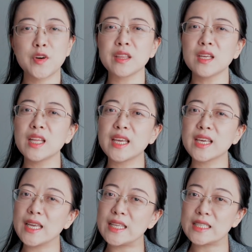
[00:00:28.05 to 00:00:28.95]
Find a
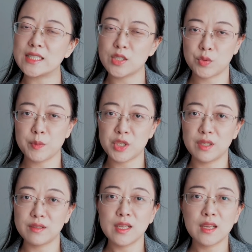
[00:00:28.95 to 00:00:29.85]
link in the
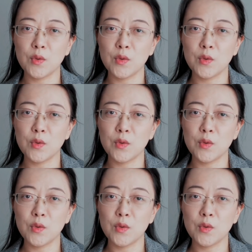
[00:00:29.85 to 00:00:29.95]
description